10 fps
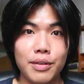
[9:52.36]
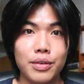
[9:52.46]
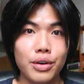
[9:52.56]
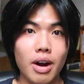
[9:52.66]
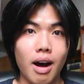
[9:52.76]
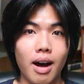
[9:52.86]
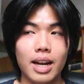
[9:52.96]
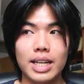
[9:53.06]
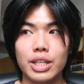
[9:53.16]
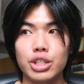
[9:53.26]
If you're
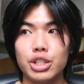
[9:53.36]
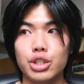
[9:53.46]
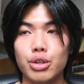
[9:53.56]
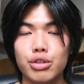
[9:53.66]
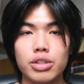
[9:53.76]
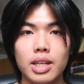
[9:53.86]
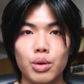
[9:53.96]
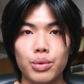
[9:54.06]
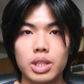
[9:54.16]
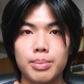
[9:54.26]
hot and you're just like
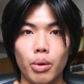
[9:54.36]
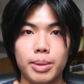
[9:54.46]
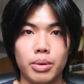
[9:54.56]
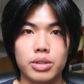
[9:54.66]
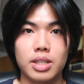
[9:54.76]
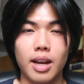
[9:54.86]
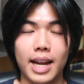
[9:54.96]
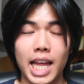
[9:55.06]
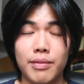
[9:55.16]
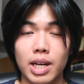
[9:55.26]
a really boring person and
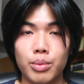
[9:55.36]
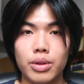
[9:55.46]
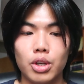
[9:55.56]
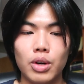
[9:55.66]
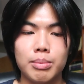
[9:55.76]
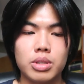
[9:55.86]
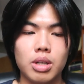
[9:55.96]
I can't vibe with you, I'm